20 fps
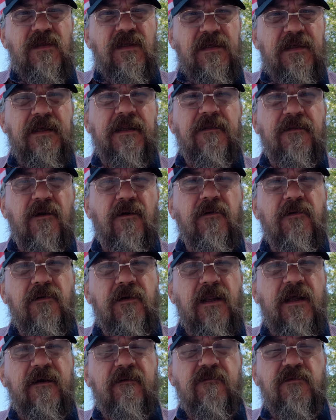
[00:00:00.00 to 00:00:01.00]
get through
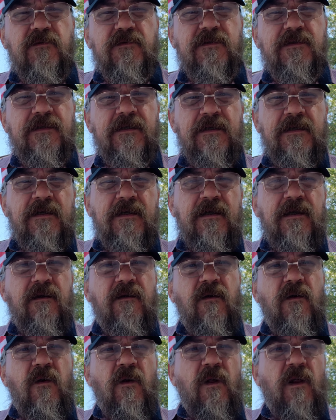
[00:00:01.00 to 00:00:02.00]
levels.
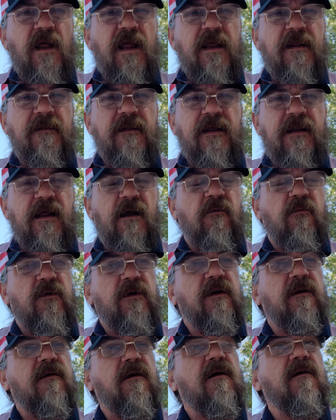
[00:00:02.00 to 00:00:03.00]
And then I run
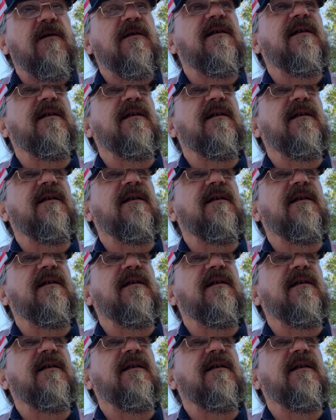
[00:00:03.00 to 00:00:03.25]
across